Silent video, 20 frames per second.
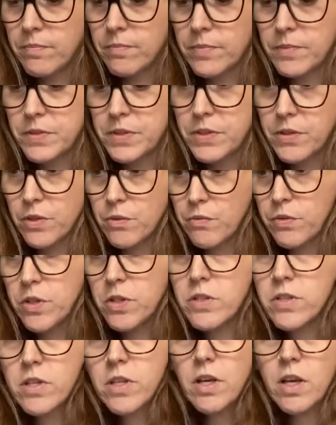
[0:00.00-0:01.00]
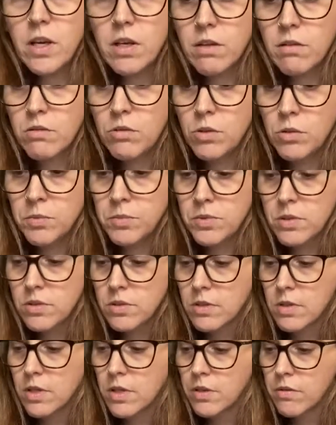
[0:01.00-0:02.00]
So the first thing
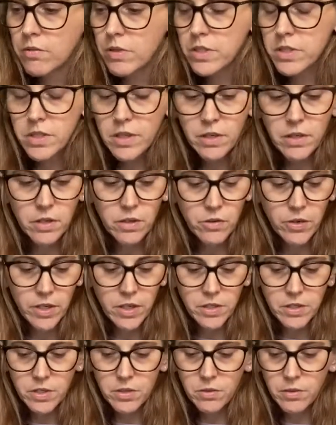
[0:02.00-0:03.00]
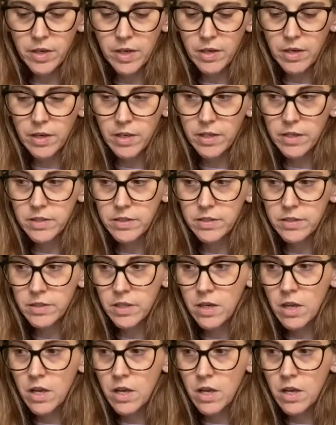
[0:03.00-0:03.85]
you're going to do is